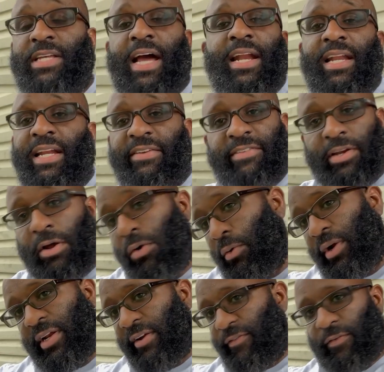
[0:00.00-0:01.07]
I didn't even know the
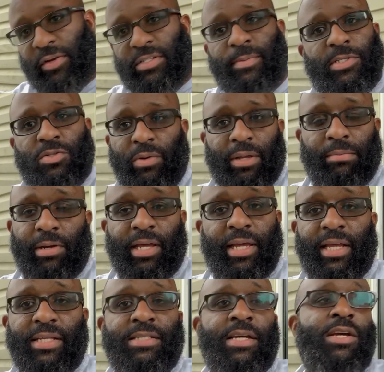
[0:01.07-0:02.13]
difference between
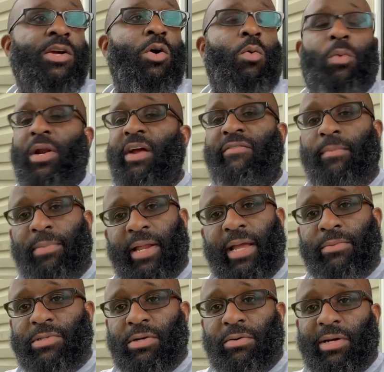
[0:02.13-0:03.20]
blades. Whatever blade
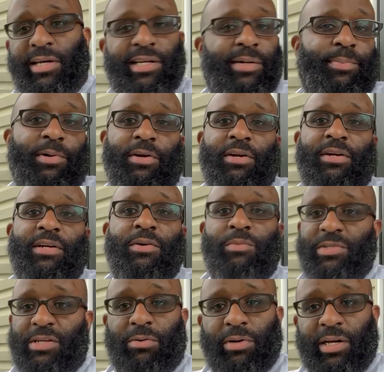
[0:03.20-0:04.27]
was on the clipper was
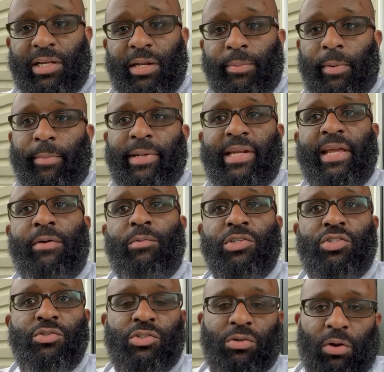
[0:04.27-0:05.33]
on the clipper. But then once
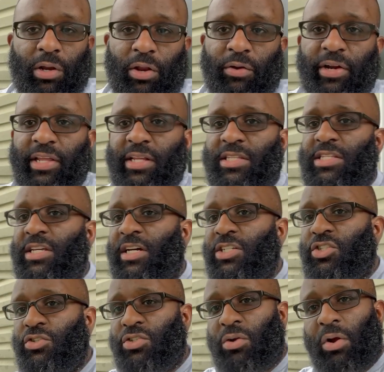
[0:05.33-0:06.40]
you start learning your touch,
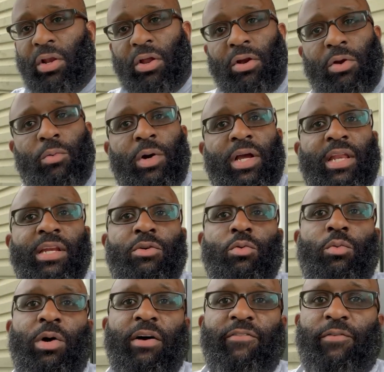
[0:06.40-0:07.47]
you start learning what can do
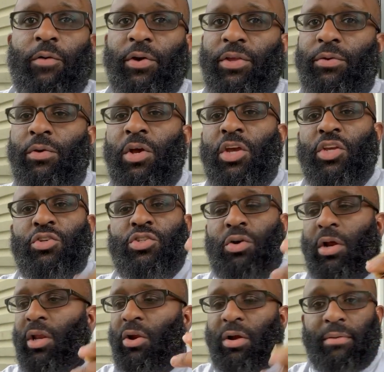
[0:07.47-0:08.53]
what for you. You start
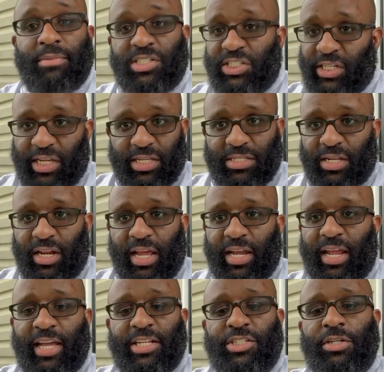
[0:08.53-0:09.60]
learning machines of that
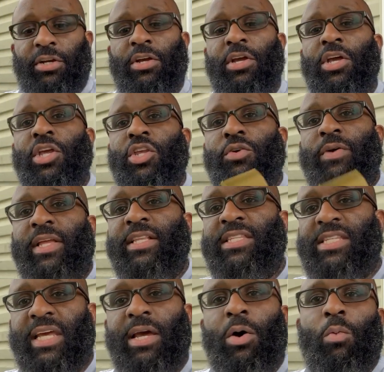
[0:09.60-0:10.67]
nature. You can
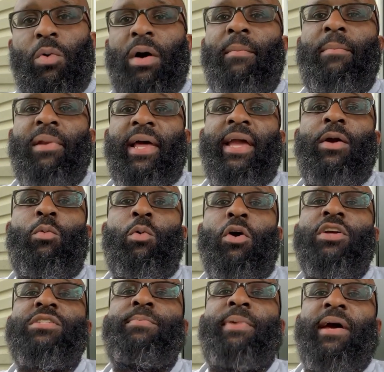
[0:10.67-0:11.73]
tell what blade
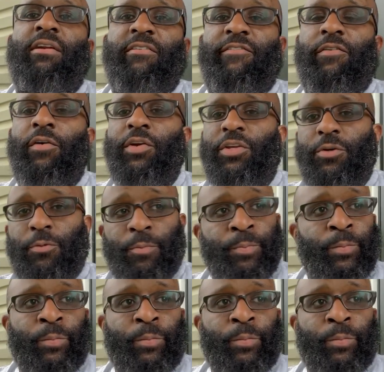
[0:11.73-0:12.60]
works better for you.